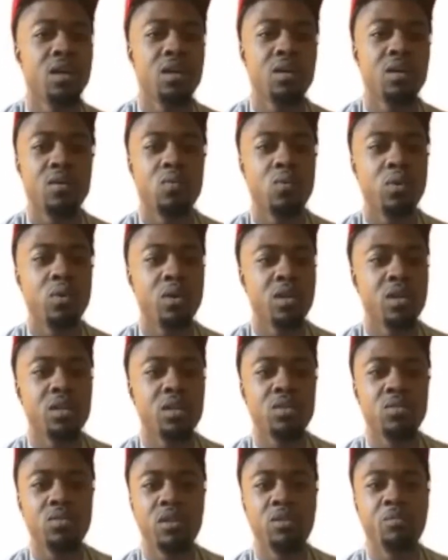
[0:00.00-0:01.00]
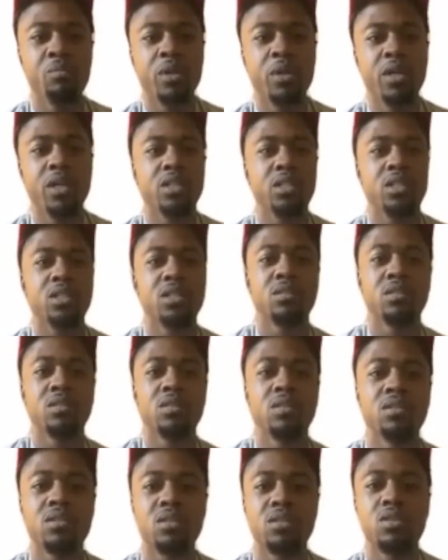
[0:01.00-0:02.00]
one of the 3 picks and
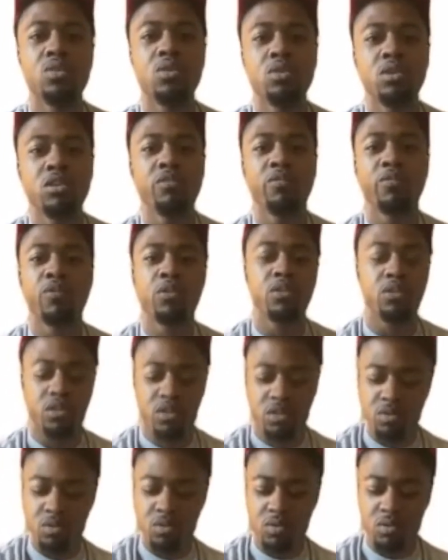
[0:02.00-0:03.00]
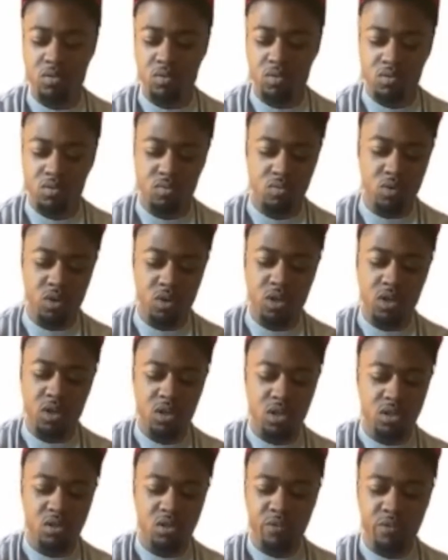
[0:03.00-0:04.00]
one of the
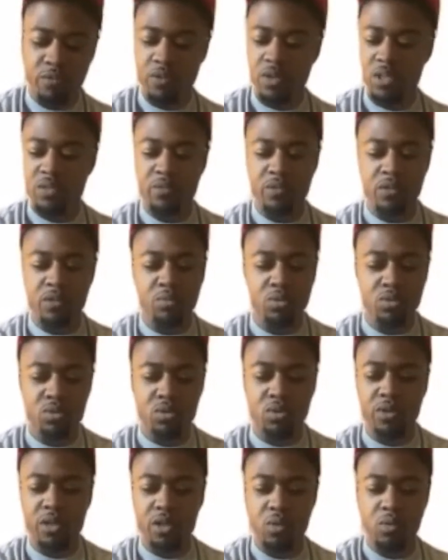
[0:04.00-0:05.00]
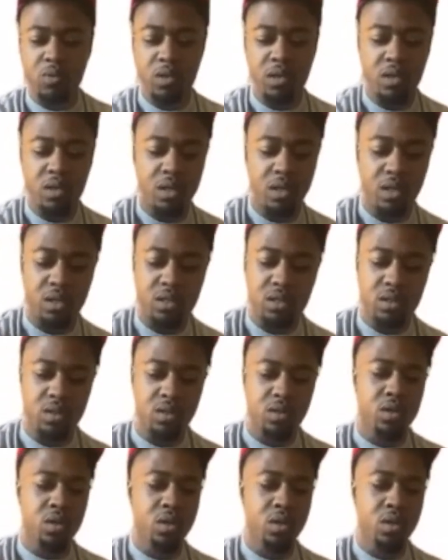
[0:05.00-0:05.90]
2 forced fumbles or whatnot. So